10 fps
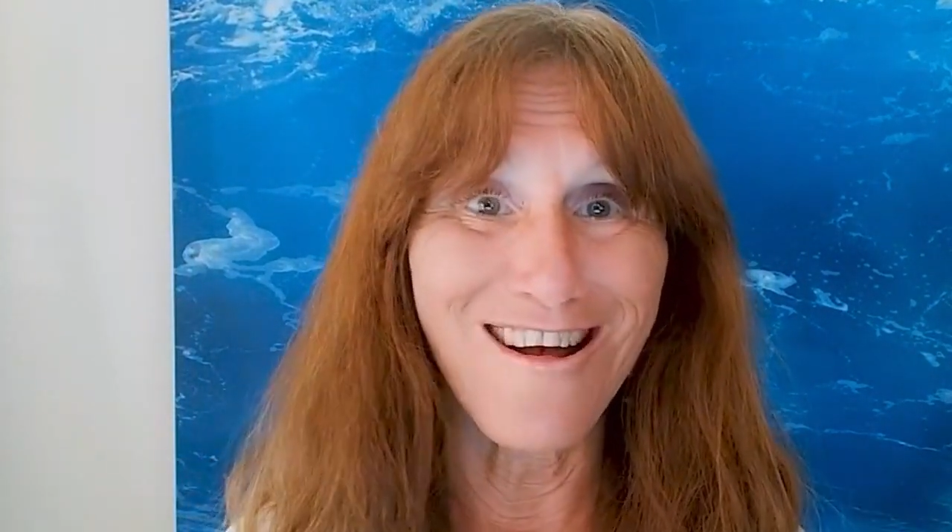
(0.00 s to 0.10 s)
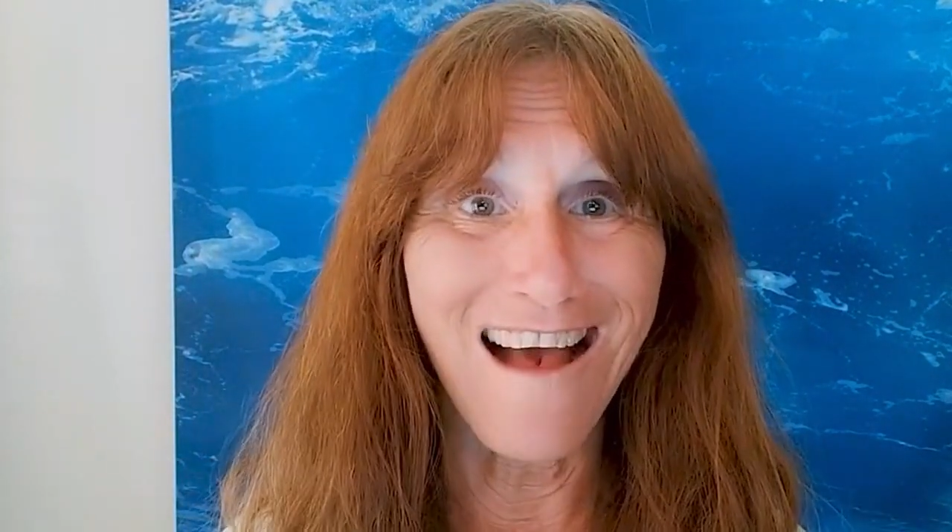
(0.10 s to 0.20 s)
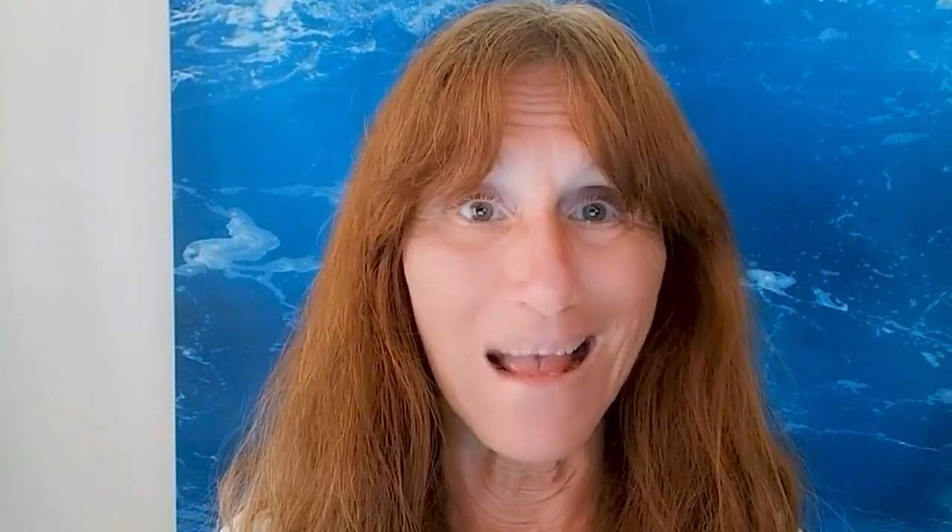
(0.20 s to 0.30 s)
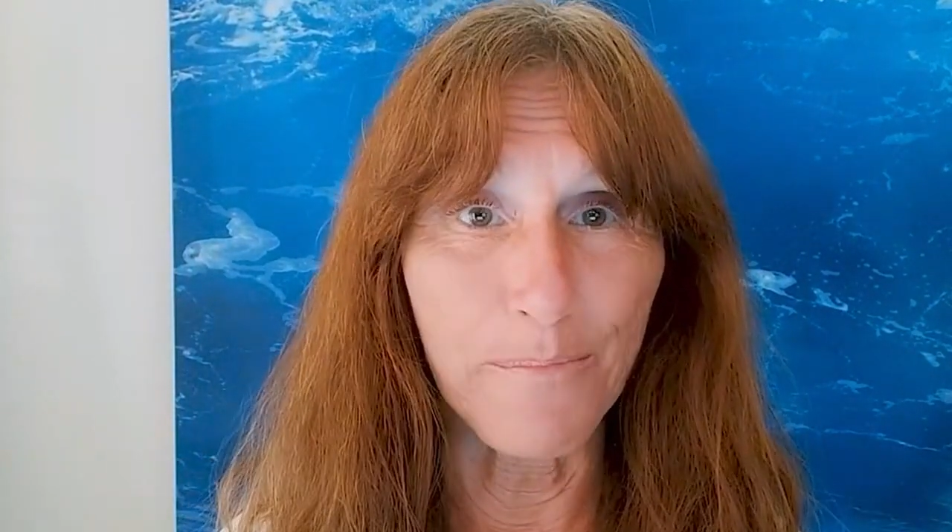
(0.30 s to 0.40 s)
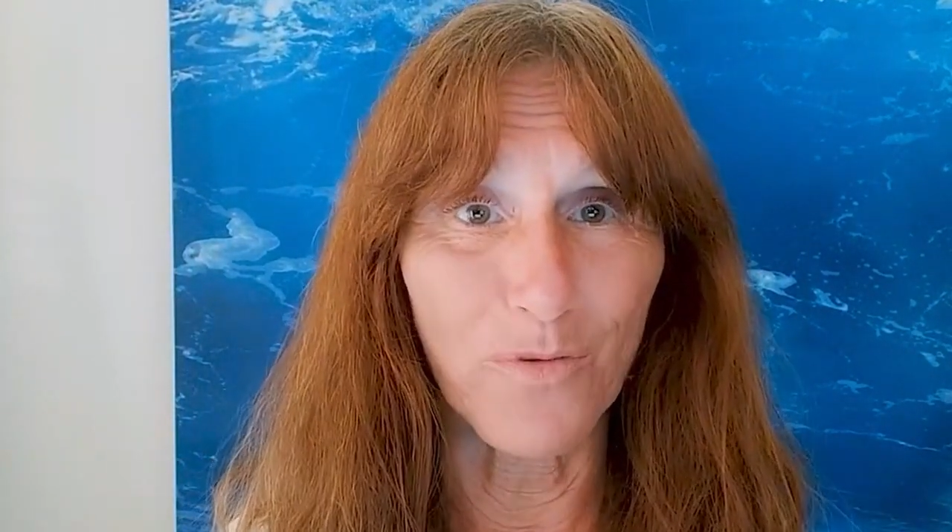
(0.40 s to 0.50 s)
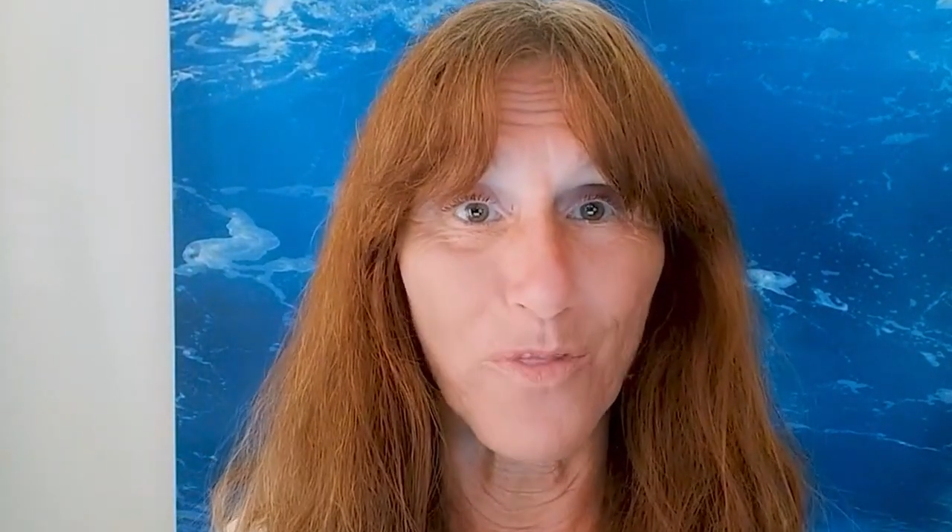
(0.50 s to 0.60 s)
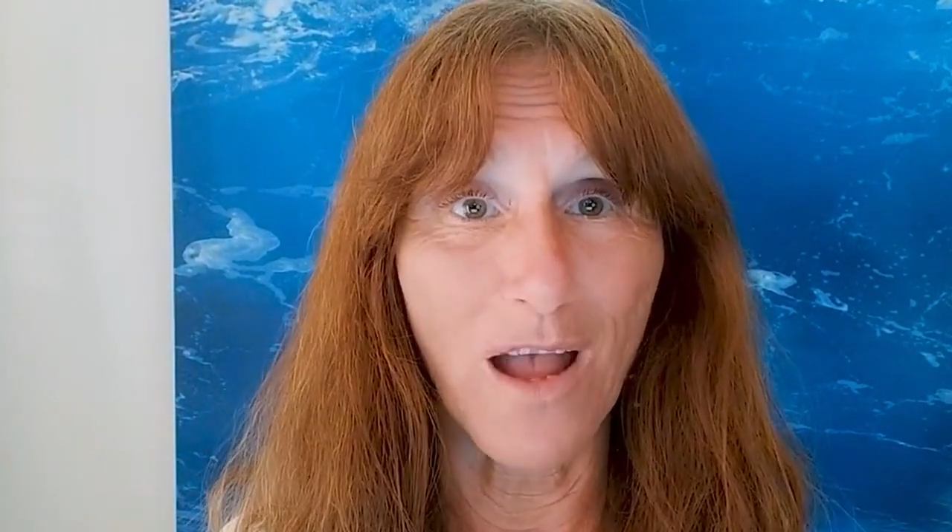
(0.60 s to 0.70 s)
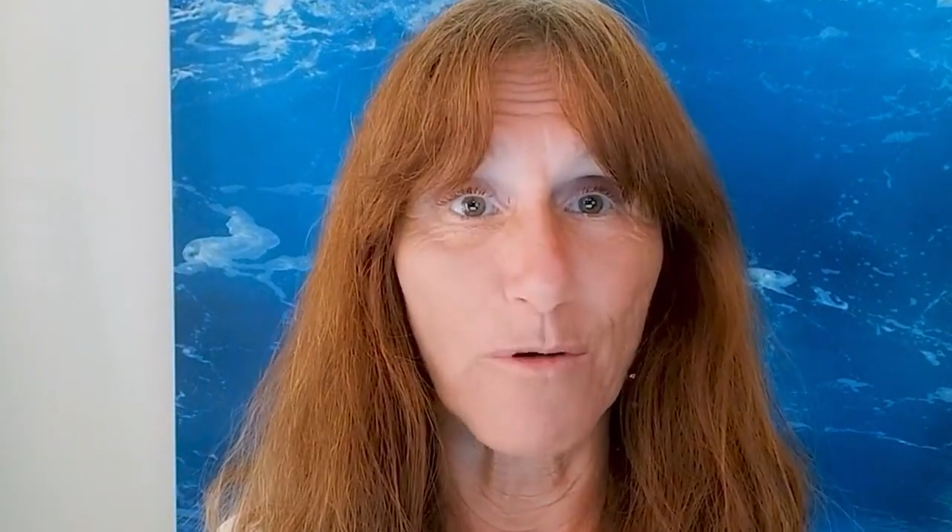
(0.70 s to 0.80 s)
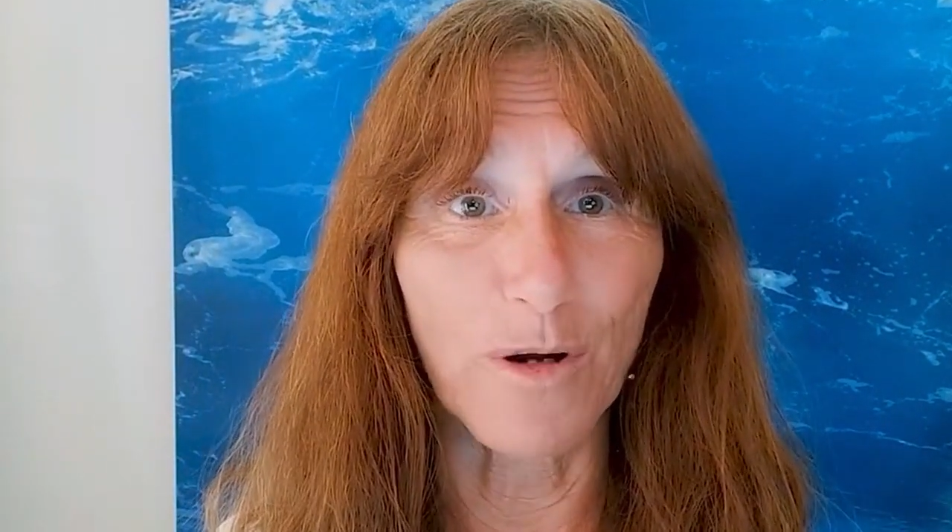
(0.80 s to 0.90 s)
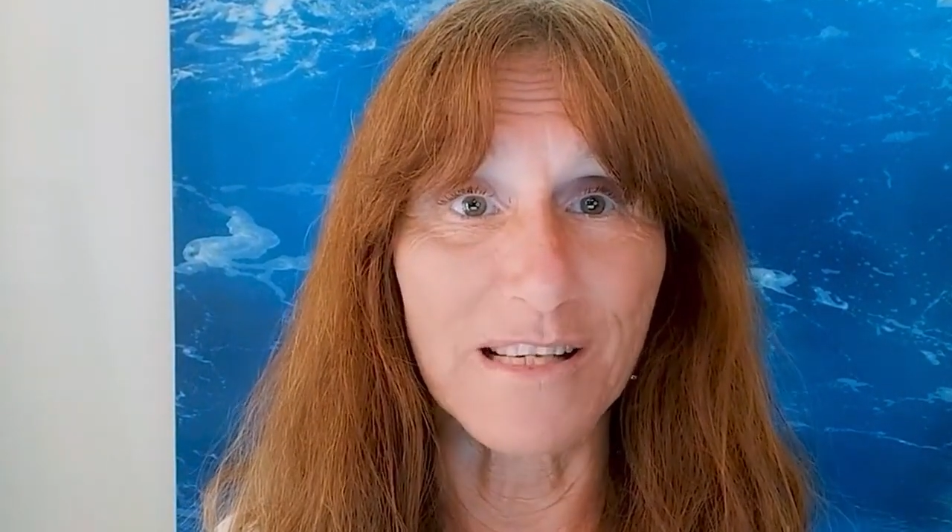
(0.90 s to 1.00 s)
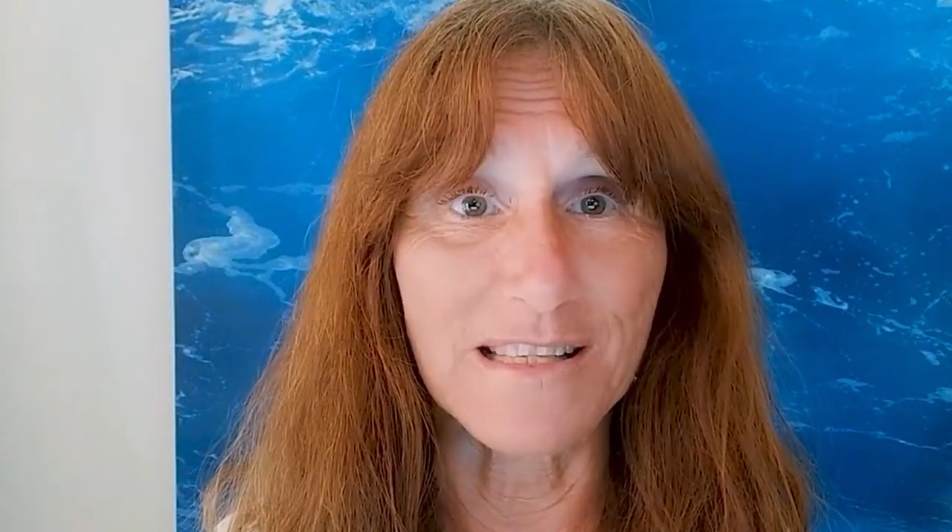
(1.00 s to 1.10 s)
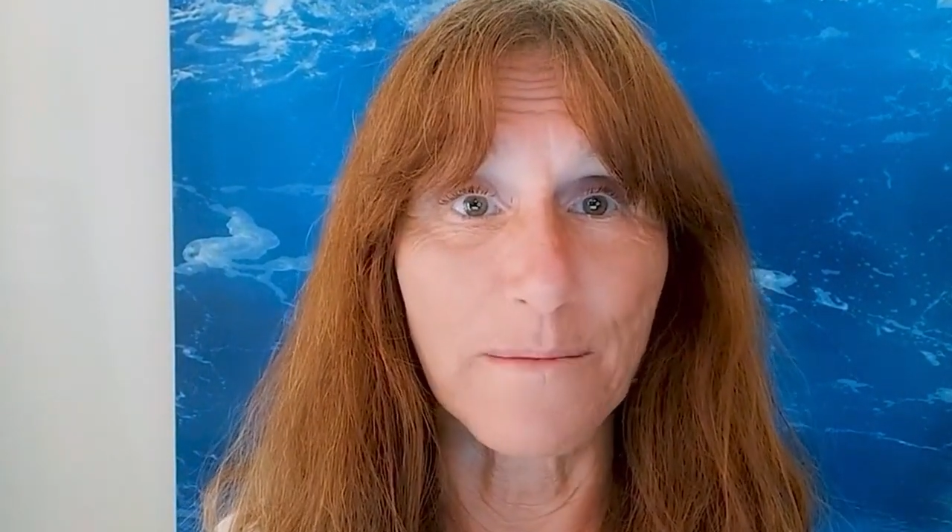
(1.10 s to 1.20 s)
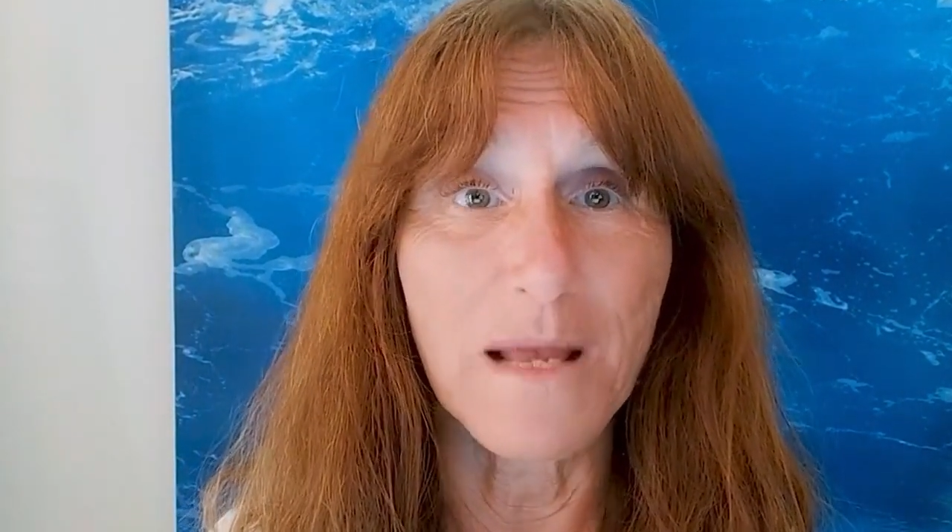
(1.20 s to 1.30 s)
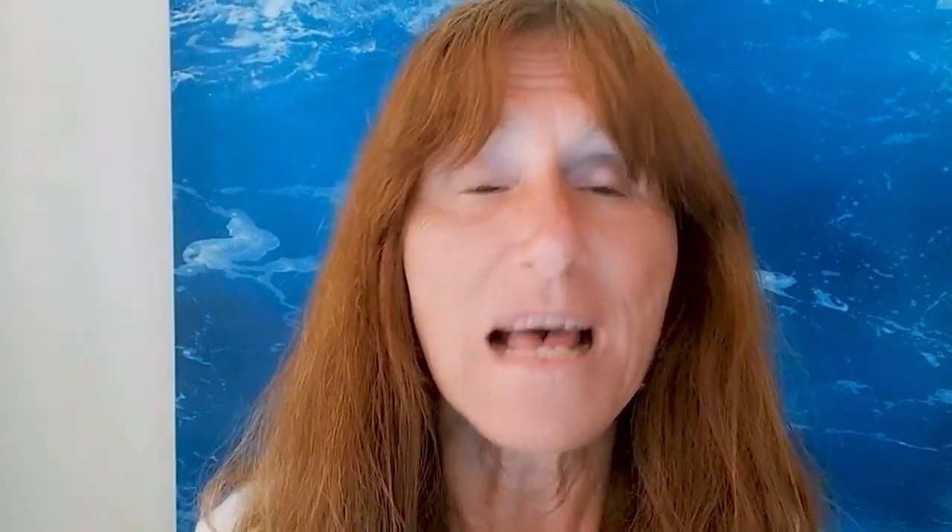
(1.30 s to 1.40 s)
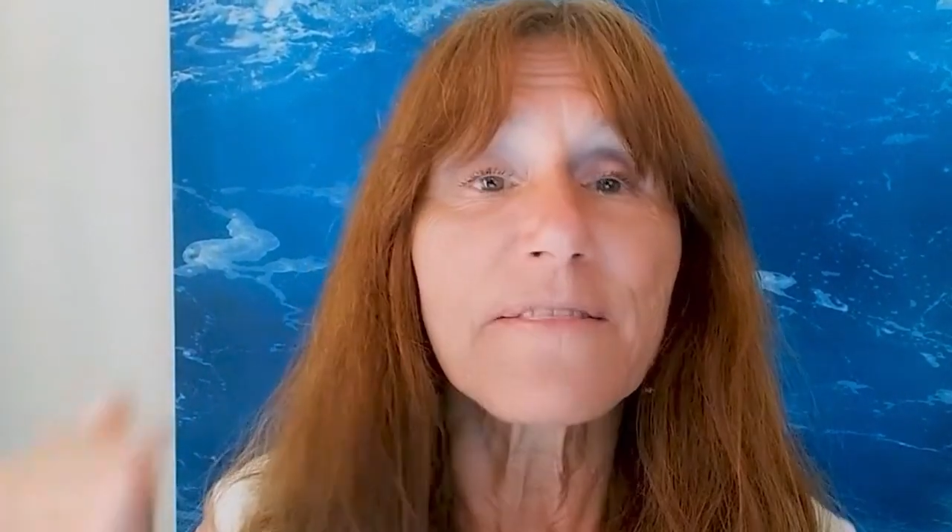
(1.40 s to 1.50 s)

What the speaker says: hypothyroidism.